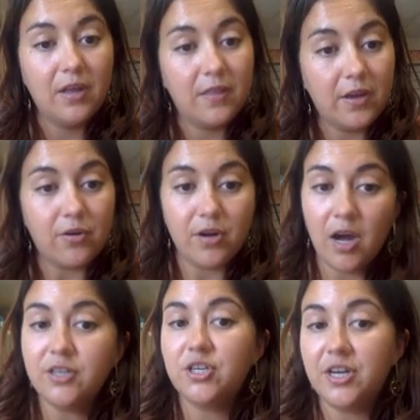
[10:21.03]
They are
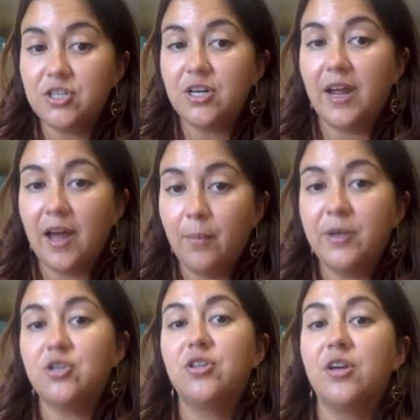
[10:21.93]
not changing how
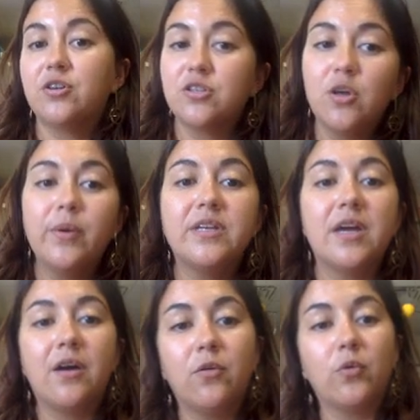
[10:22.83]
much they are slowing
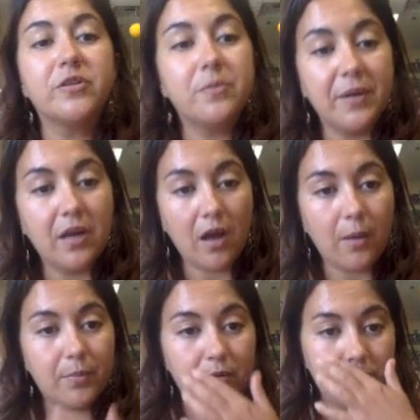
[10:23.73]
down or speeding
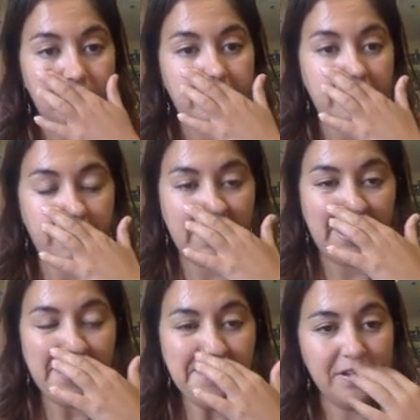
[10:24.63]
up.
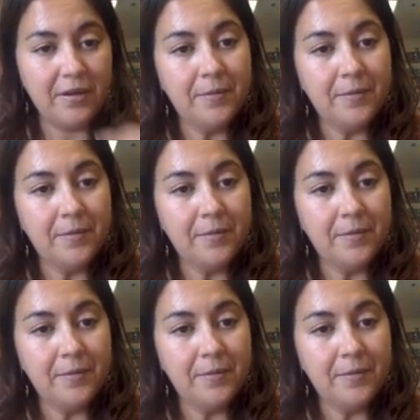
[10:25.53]
Okay?